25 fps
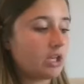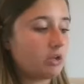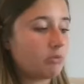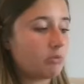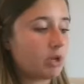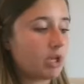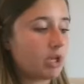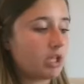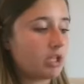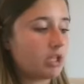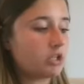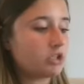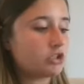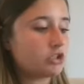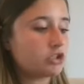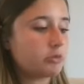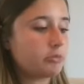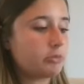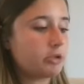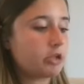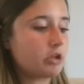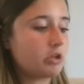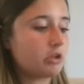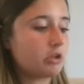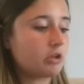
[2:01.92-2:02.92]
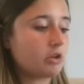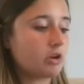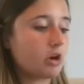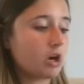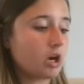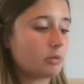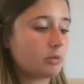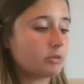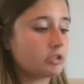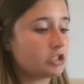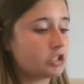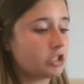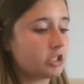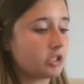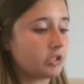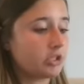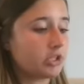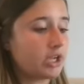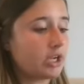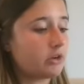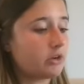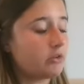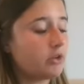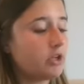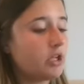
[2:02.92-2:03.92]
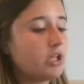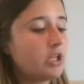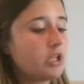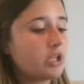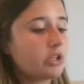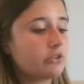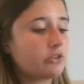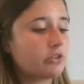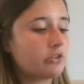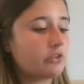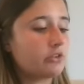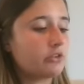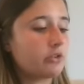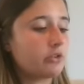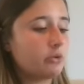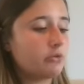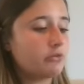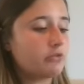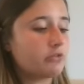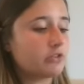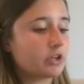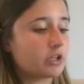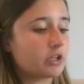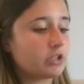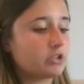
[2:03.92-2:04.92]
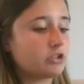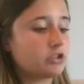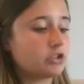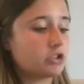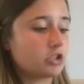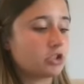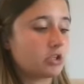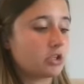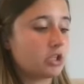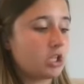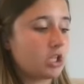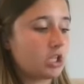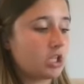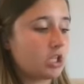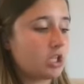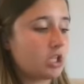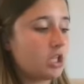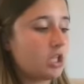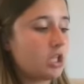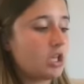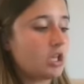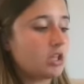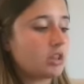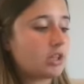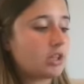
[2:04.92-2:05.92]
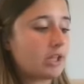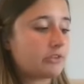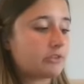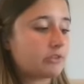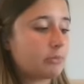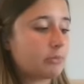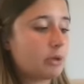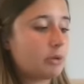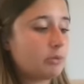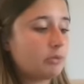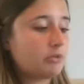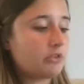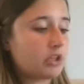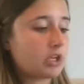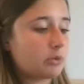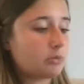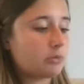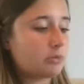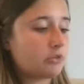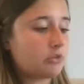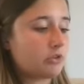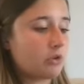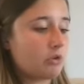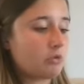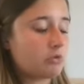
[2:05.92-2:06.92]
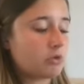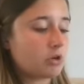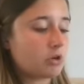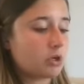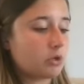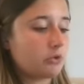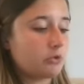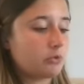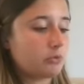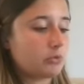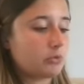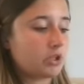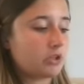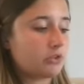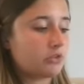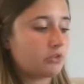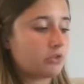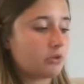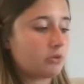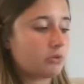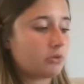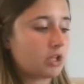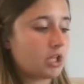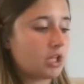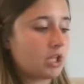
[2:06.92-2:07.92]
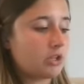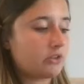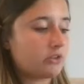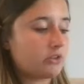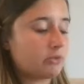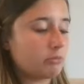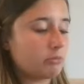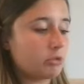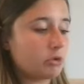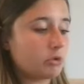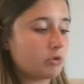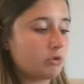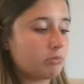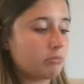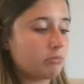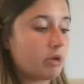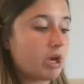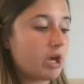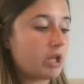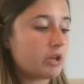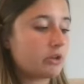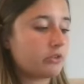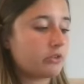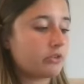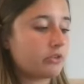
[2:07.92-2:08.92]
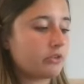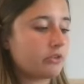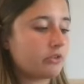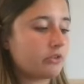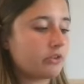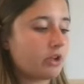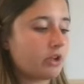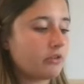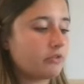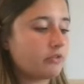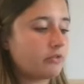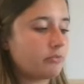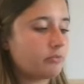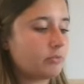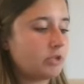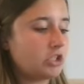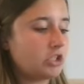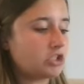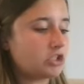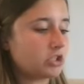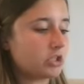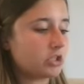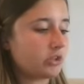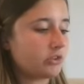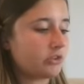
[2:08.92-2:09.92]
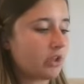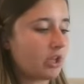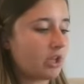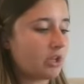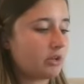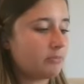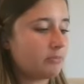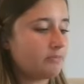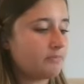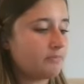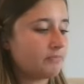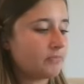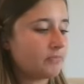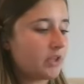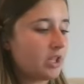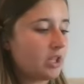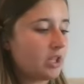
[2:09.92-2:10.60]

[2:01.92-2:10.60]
Anyway, it should be called Garbage Hill now because it's so freaking junky. Last time I was there, it was so gross with like soda cans and broken bottles and stuff. He shook his head.